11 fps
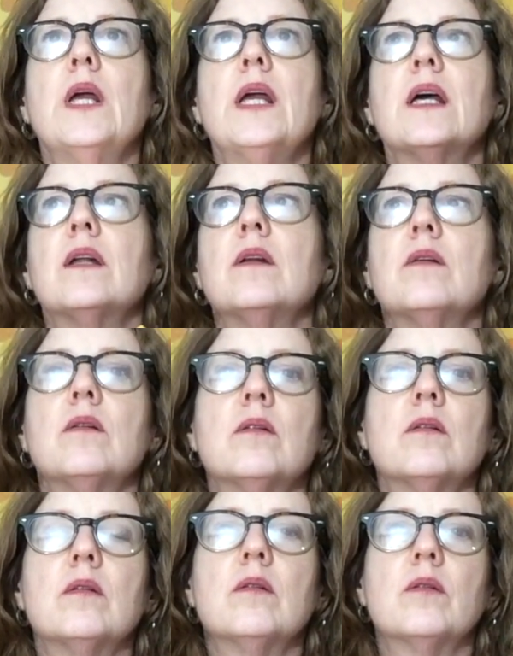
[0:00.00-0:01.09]
In
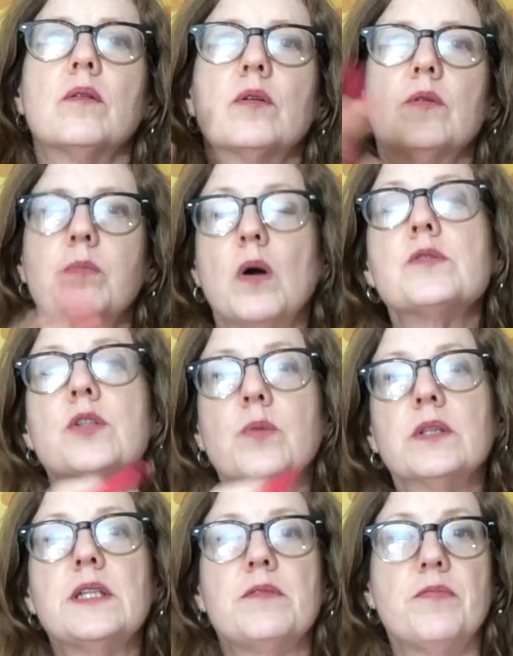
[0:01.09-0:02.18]
most
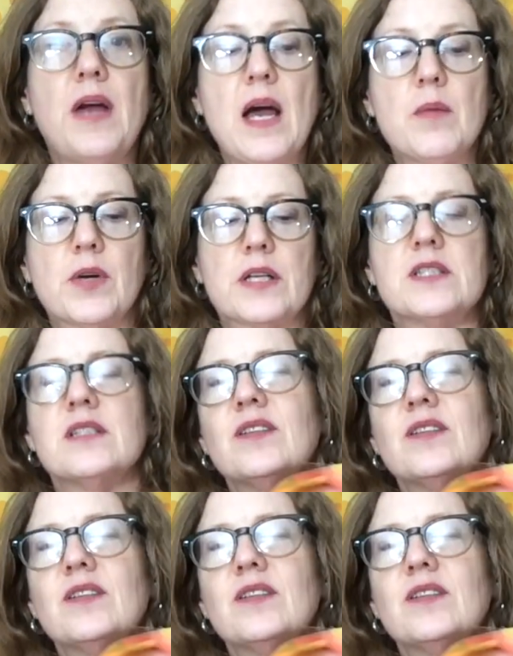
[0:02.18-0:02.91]
quilting fabrics,